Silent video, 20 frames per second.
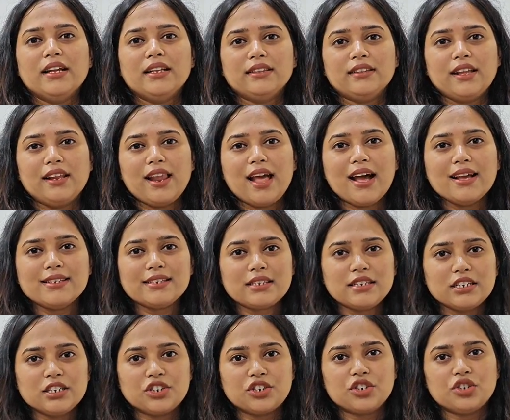The
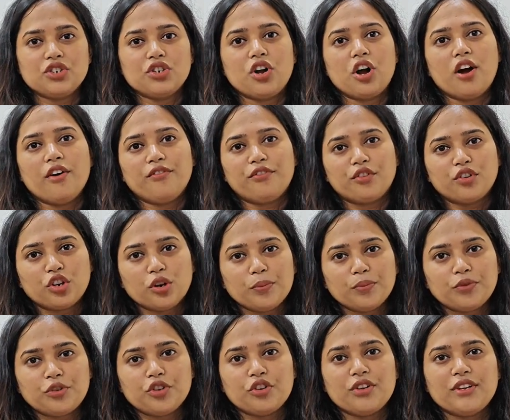last letter of
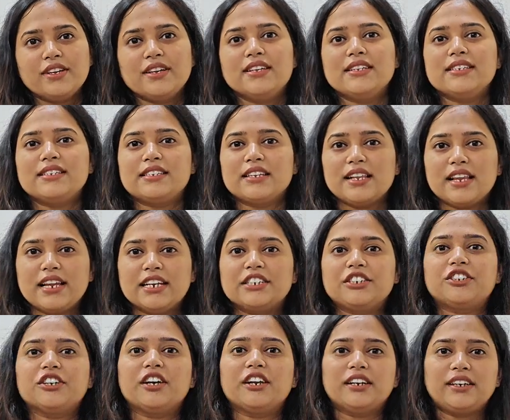group 2 is the
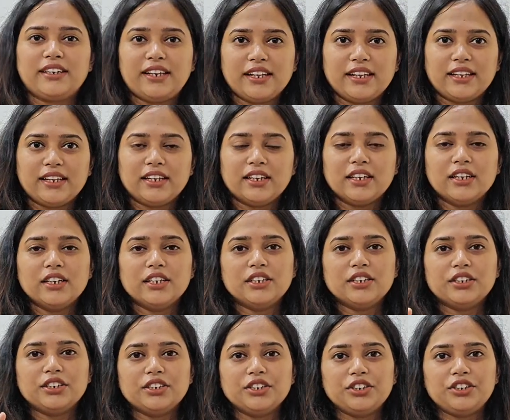letter D.
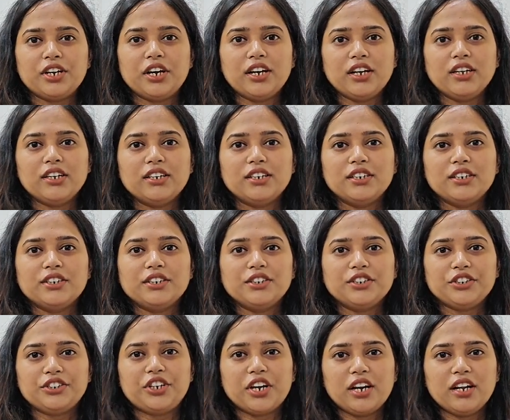D,
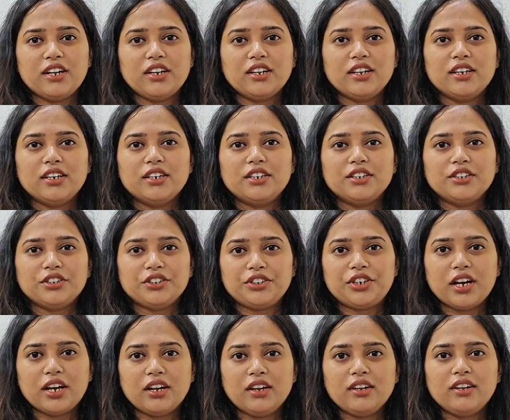D,
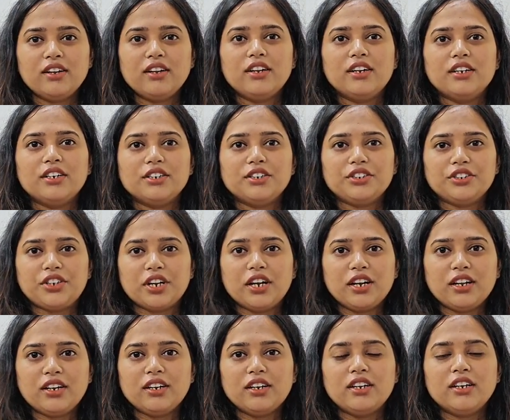D, D,
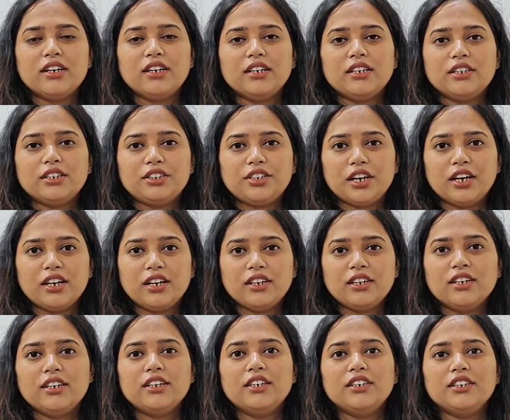D,
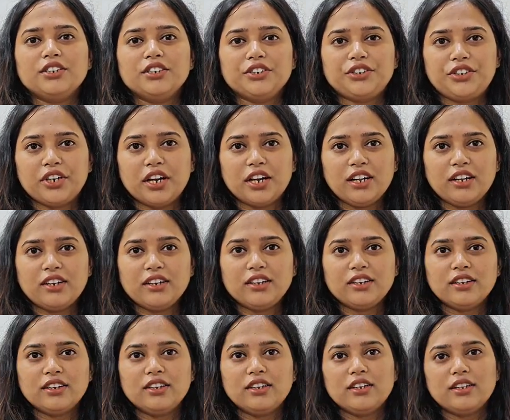D.
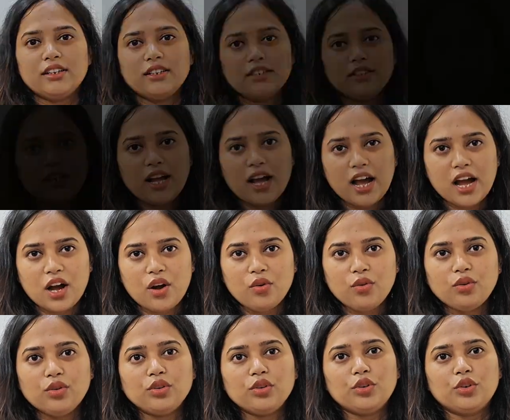
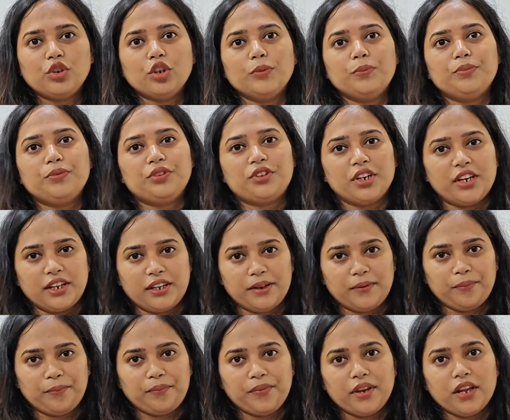Now group
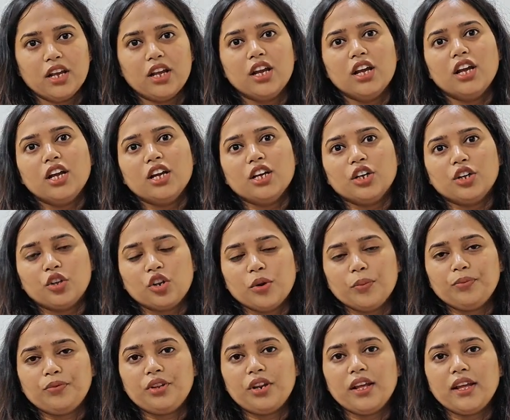3.
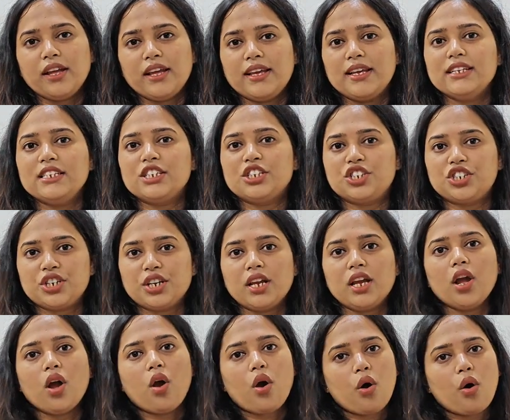Group 3 is
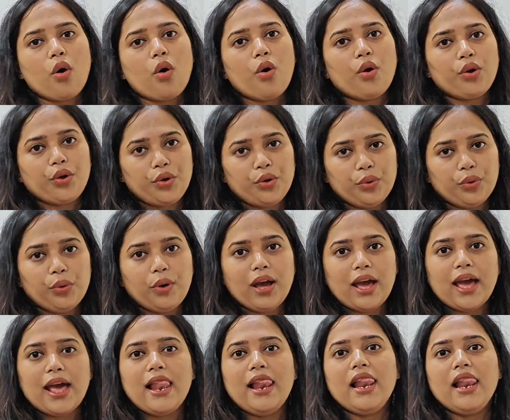G-O-U-L-F-B.